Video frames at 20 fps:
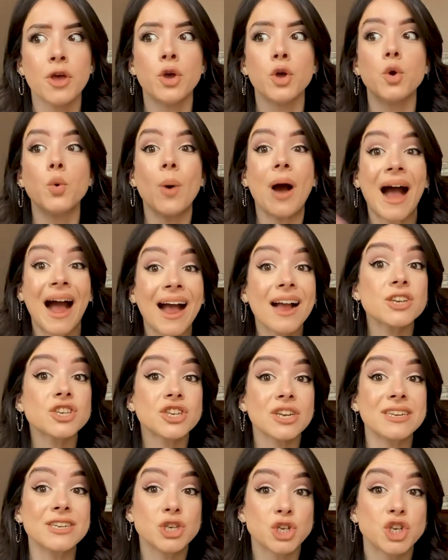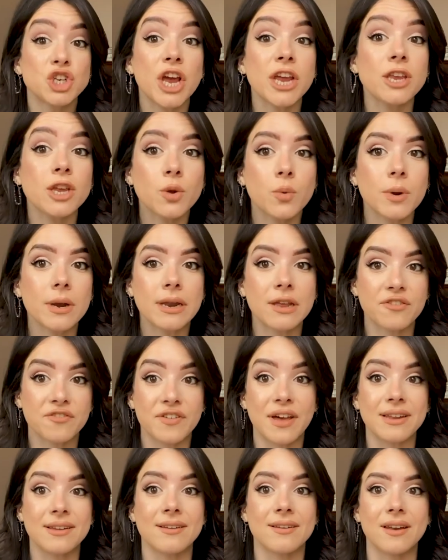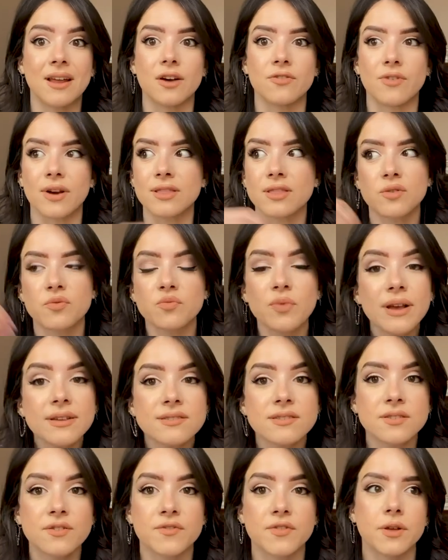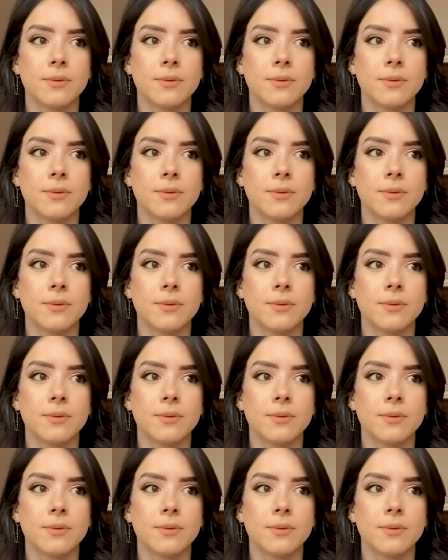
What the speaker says: who actually genuinely fell in love, right? The rest of